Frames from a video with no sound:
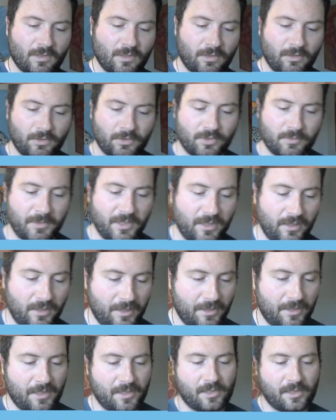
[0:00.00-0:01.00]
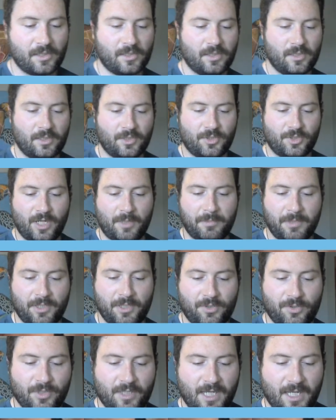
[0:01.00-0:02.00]
Ultimately, this is the shape that
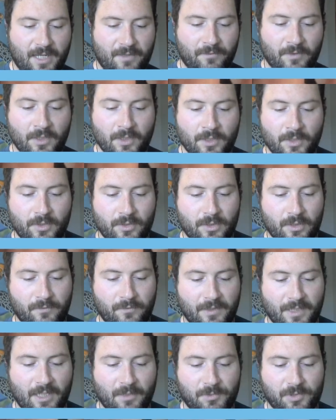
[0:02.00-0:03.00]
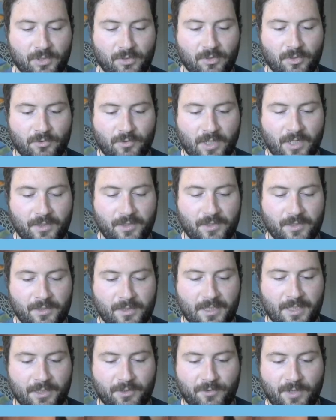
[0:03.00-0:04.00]
you should have. If it helps you to draw this
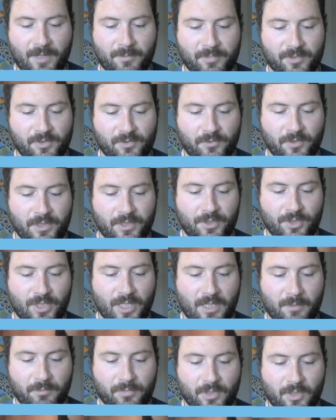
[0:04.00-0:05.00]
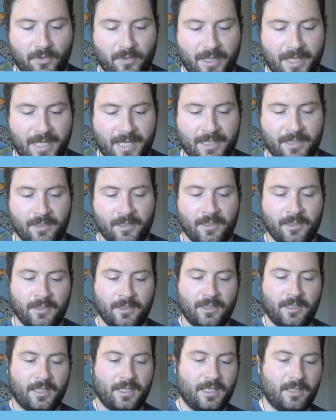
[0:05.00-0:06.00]
like trapezoid shape, go ahead.
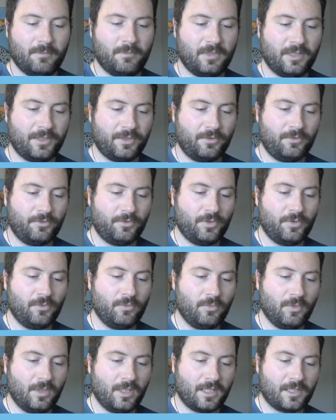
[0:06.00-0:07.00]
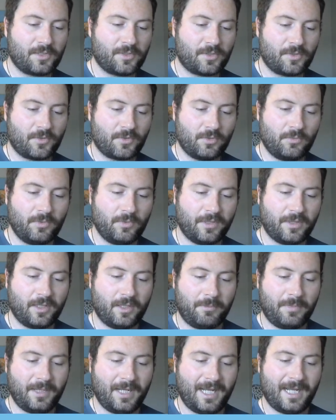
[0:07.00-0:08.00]
But you do want a circle with a
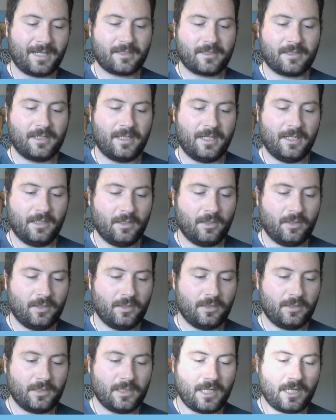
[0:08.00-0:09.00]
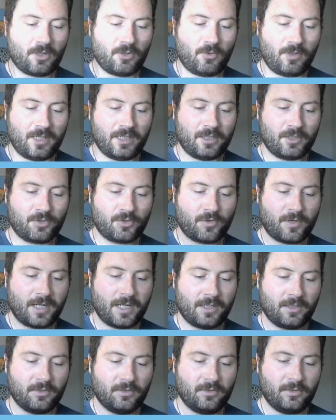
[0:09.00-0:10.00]
box and not quite a
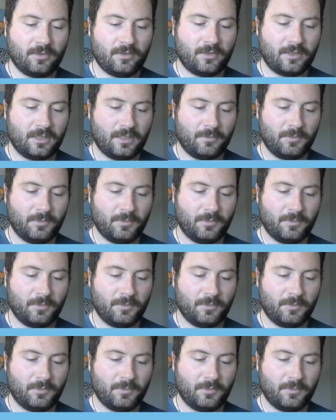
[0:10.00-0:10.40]
triangle.